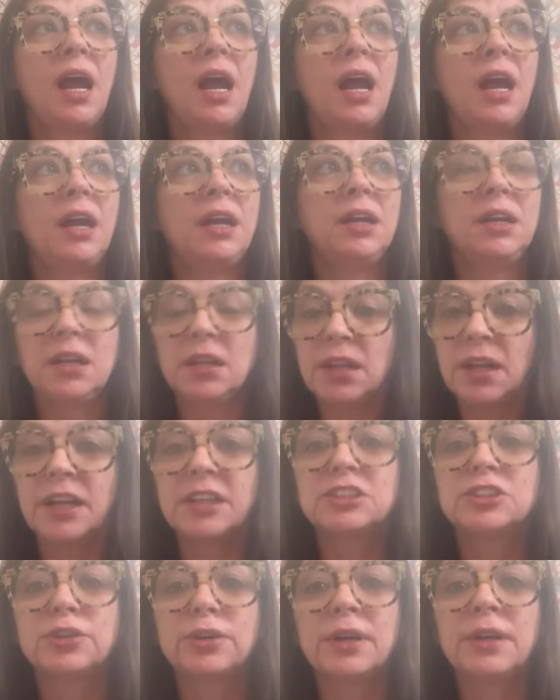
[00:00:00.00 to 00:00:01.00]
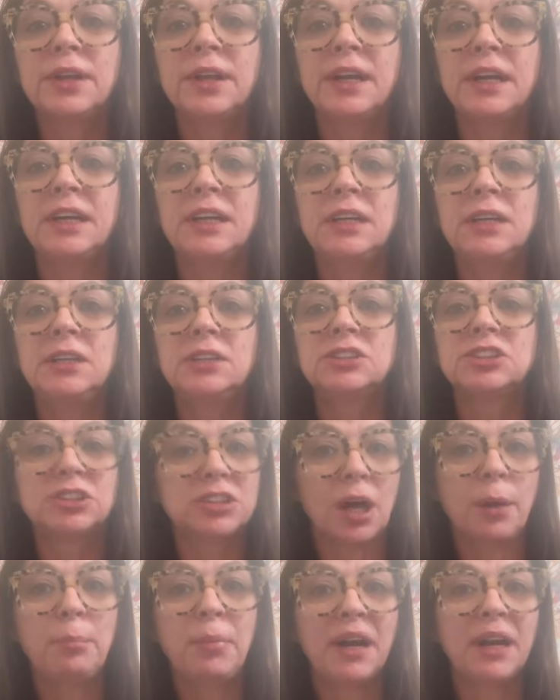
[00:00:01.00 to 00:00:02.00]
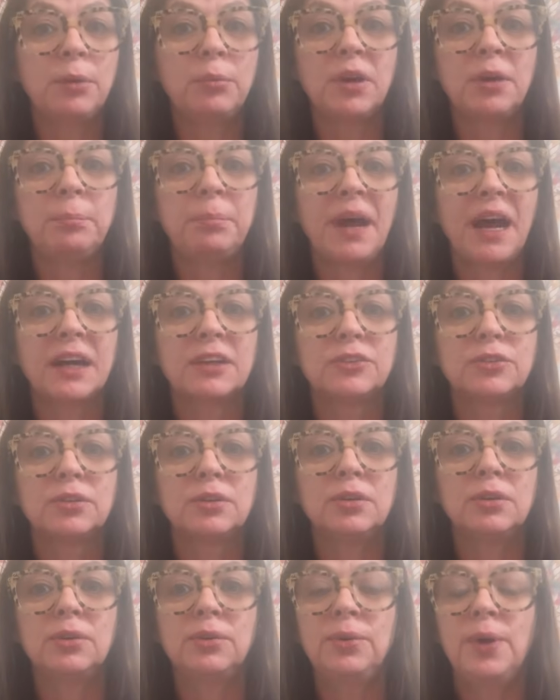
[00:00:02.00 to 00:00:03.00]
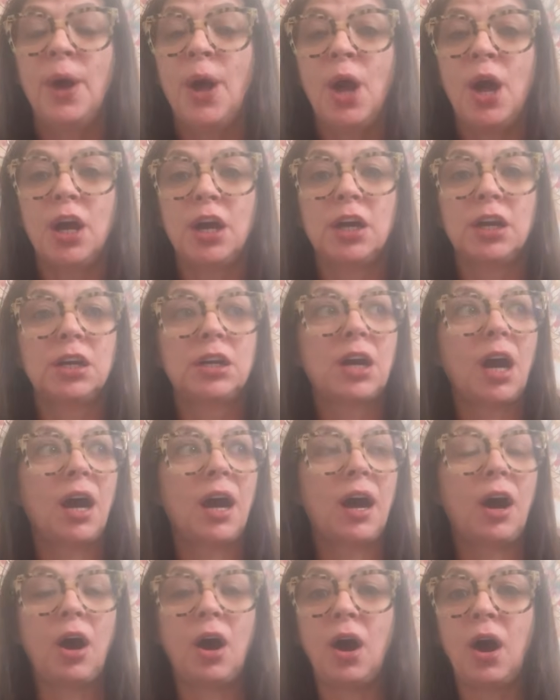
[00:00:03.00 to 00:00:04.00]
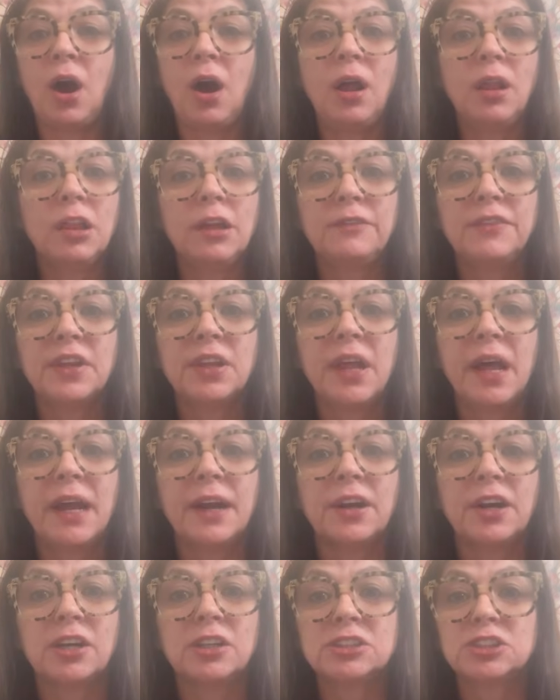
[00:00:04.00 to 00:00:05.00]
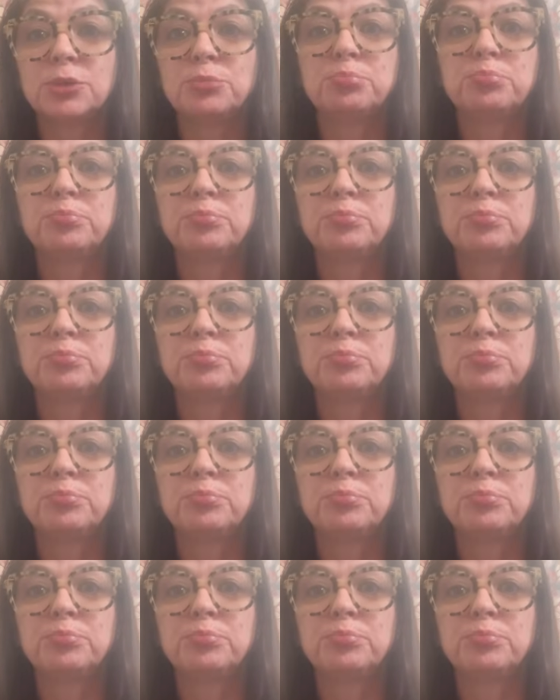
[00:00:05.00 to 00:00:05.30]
and literally somebody went back through, got all of the letters,